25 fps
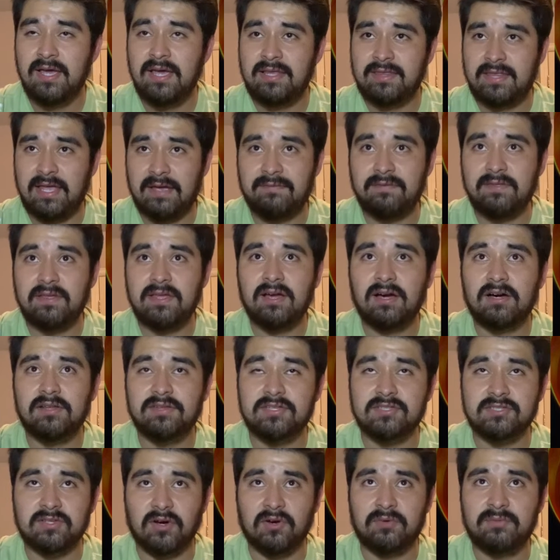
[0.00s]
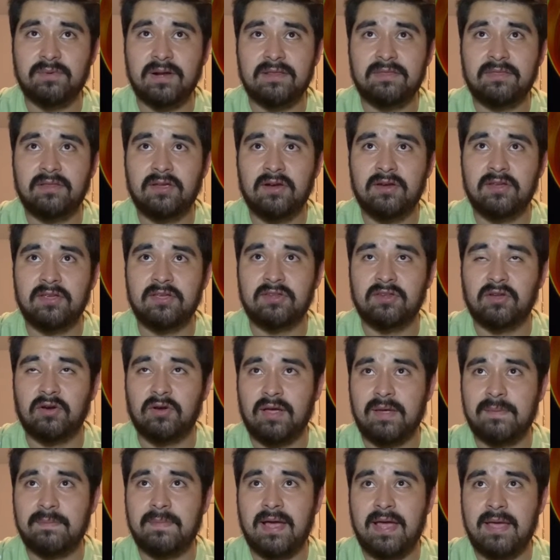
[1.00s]
definitely held his own right there.
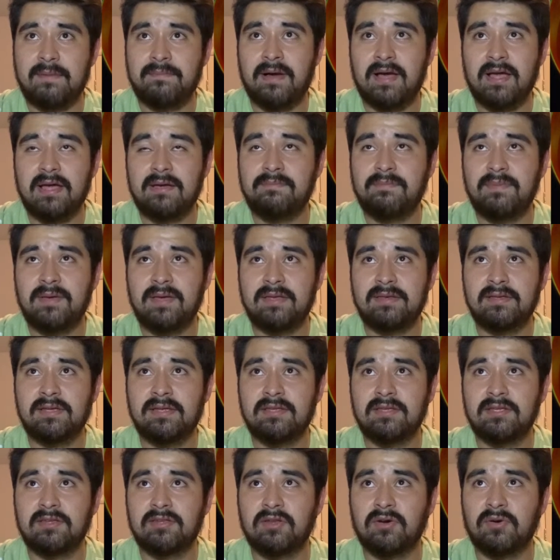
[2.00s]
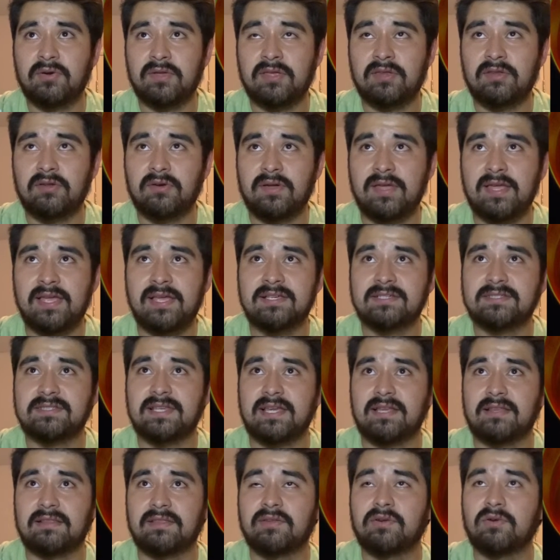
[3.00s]
In my opinion, his
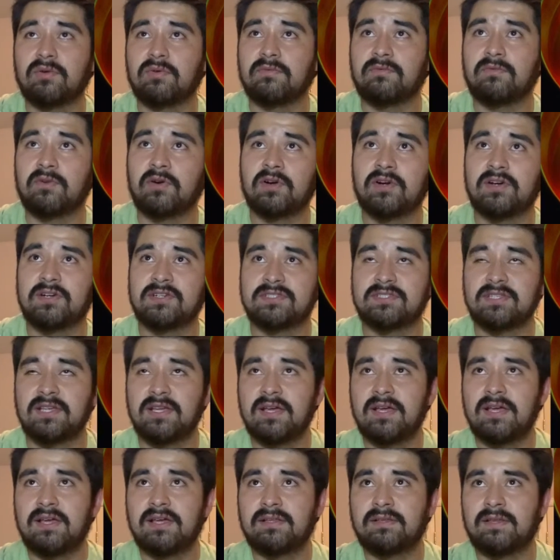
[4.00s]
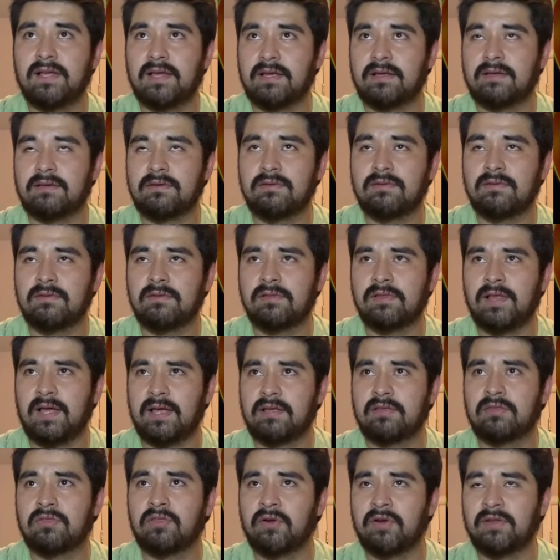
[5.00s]
like little verse, like
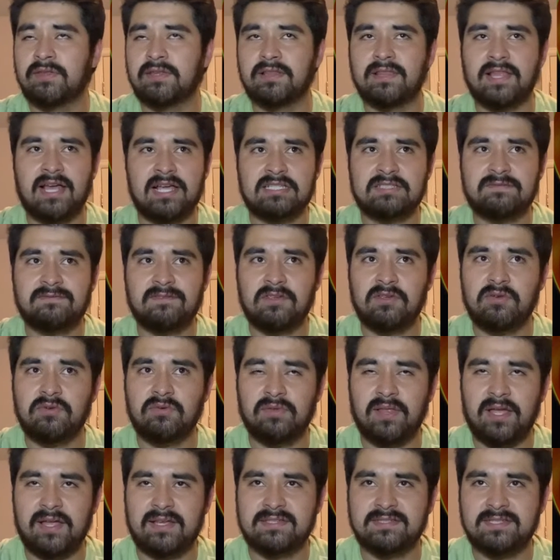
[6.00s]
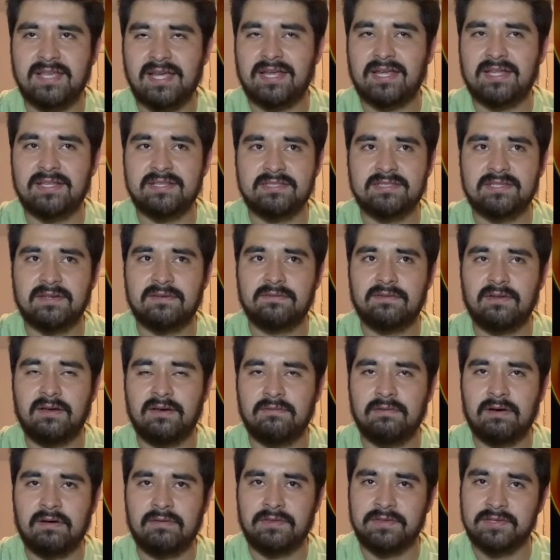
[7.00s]
during the last few like seconds of
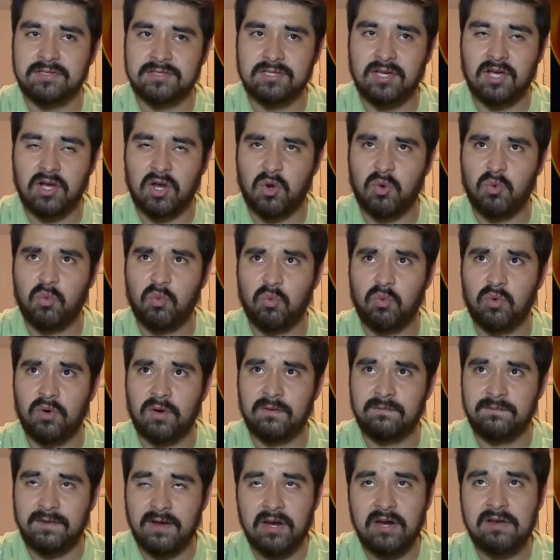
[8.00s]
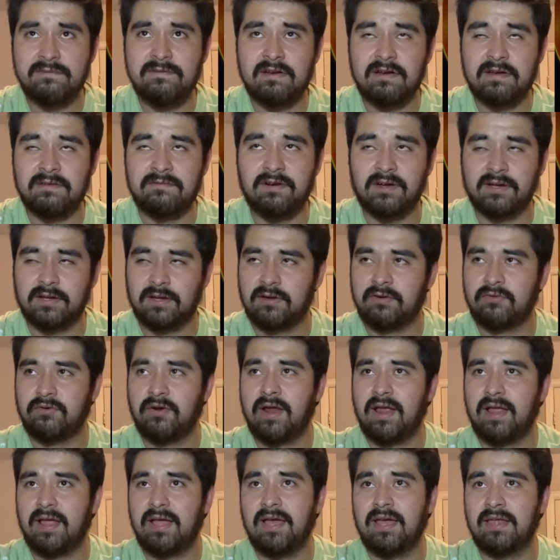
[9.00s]
the song were very fucking
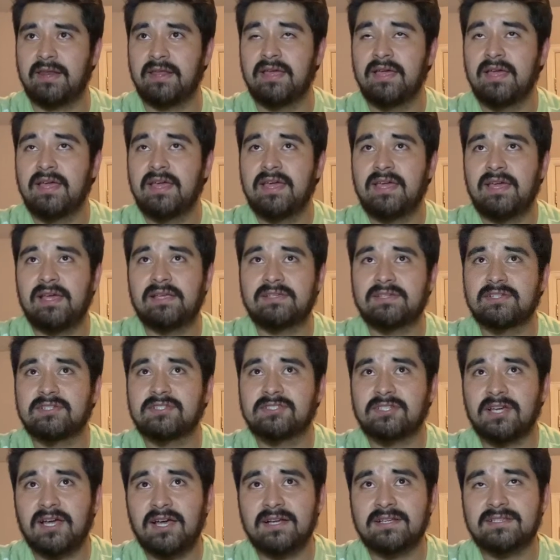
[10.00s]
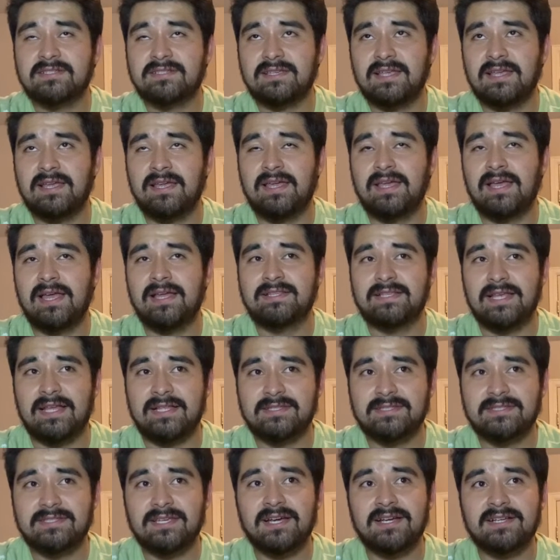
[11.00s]
great. And it just sucks. It
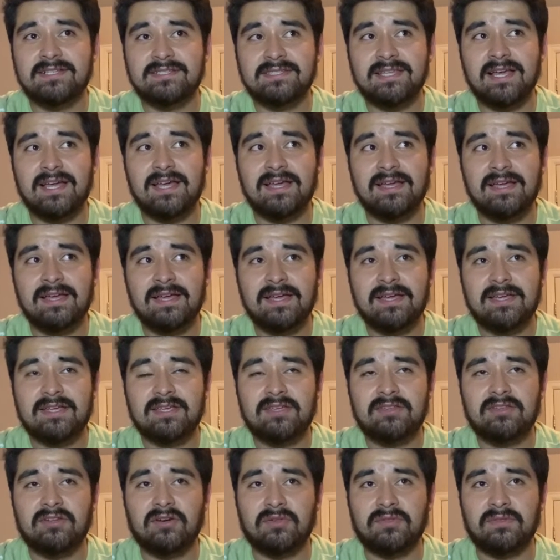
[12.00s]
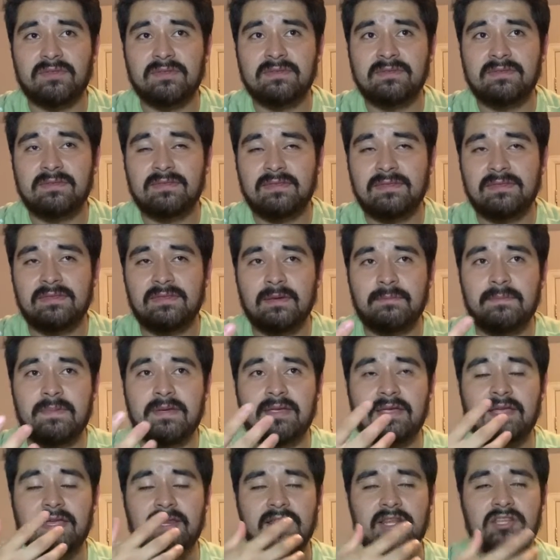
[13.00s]
sucks that the
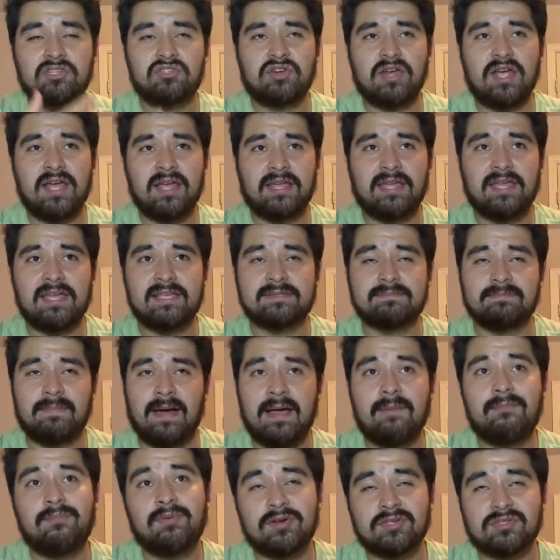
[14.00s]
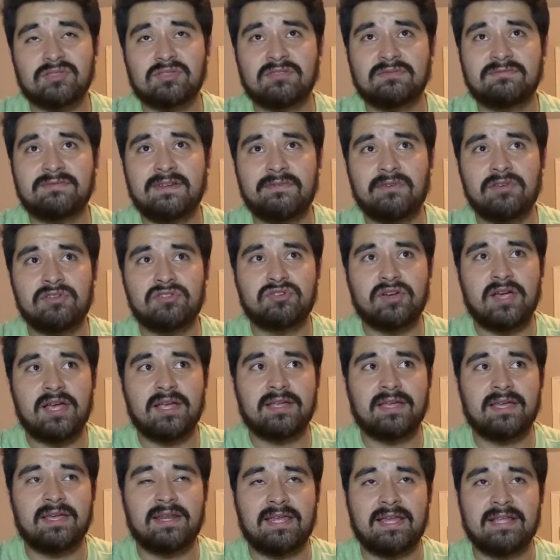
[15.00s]
beginning track is my personal favorite
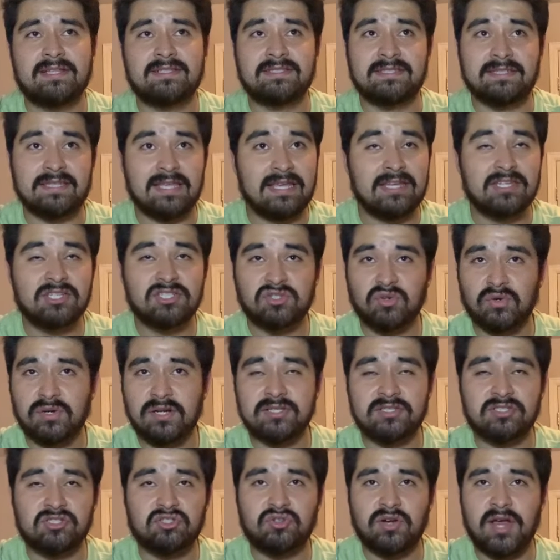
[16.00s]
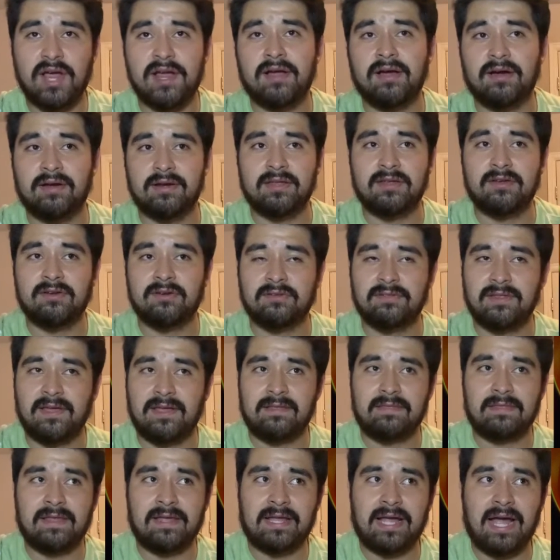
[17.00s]
track and is the shortest track on here.
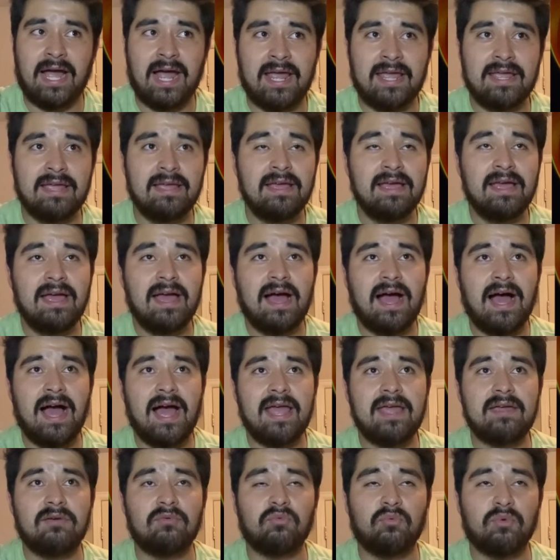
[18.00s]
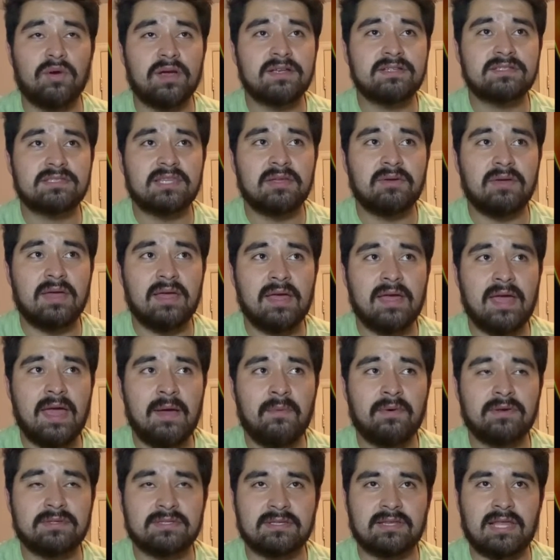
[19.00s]
I wish that it
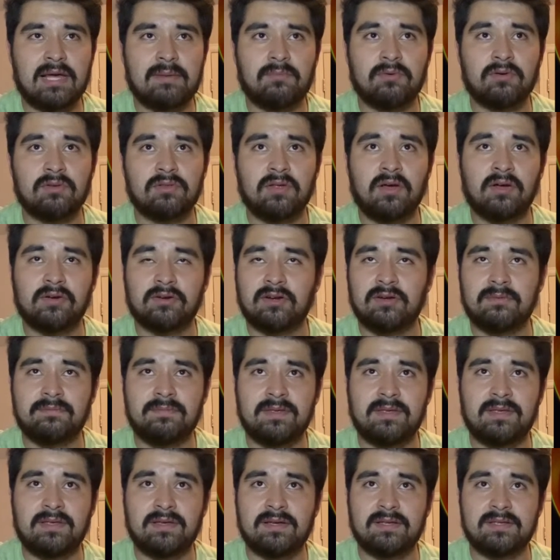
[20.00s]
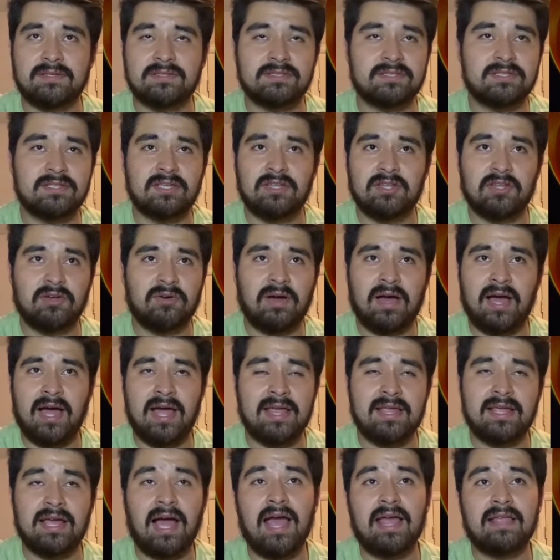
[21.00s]
was a lot more longer, because
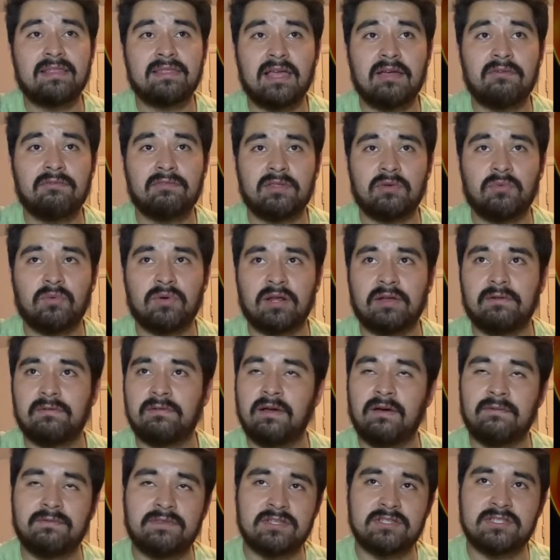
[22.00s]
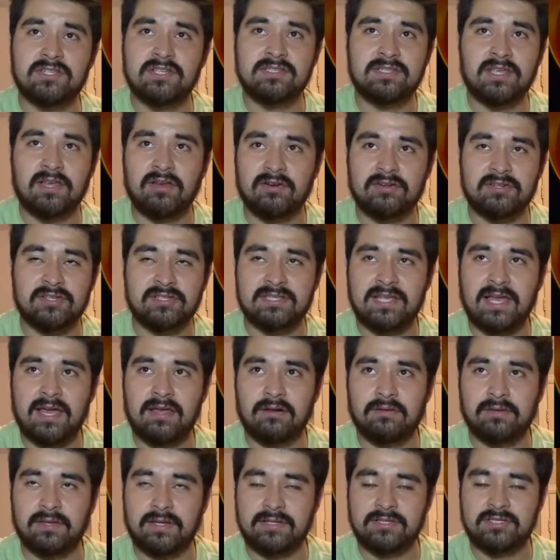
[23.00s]
I definitely would have loved to just hear just
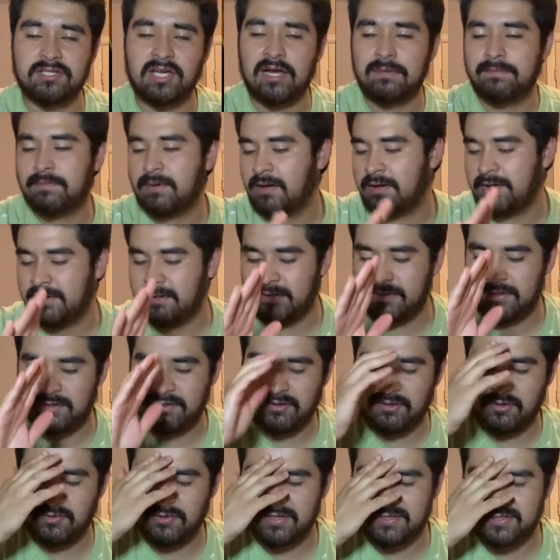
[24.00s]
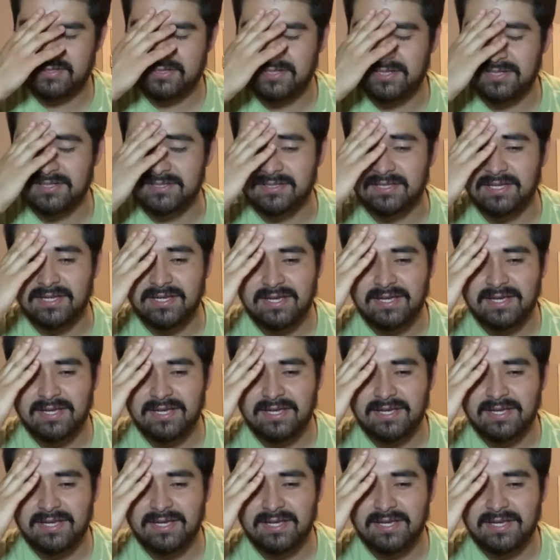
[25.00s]
NLE Choppa on it. It's just,